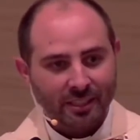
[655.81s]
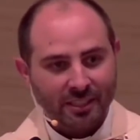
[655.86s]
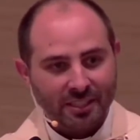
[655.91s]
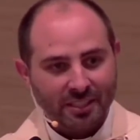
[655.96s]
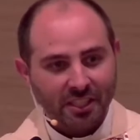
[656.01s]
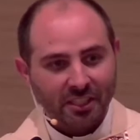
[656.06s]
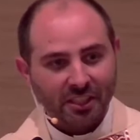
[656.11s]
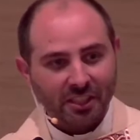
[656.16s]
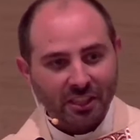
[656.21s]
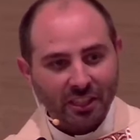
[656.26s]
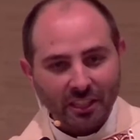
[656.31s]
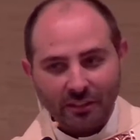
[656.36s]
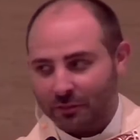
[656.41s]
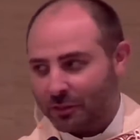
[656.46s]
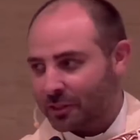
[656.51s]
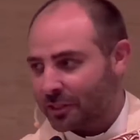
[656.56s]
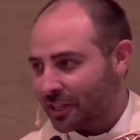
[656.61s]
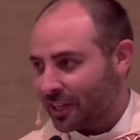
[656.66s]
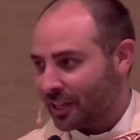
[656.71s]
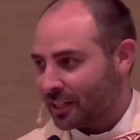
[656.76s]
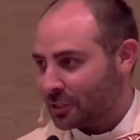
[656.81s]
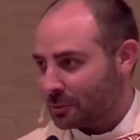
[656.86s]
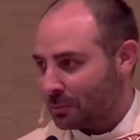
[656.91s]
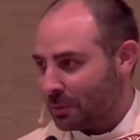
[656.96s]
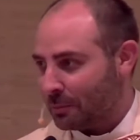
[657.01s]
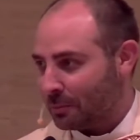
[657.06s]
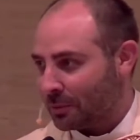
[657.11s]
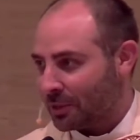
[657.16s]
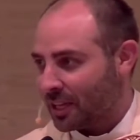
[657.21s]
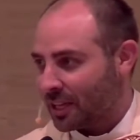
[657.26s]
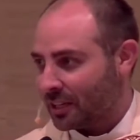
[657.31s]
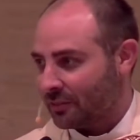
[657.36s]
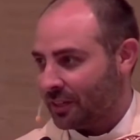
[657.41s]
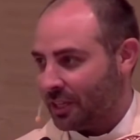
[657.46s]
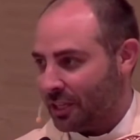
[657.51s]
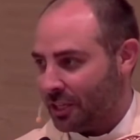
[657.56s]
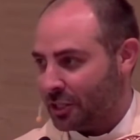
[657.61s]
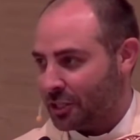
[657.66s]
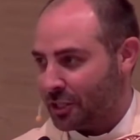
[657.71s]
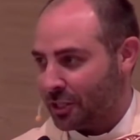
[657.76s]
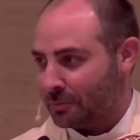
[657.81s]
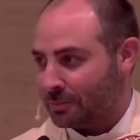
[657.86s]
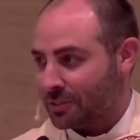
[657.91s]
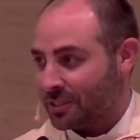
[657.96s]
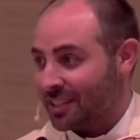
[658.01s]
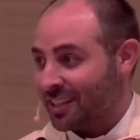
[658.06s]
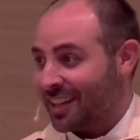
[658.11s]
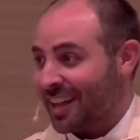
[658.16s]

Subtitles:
deliver God's people out of Egypt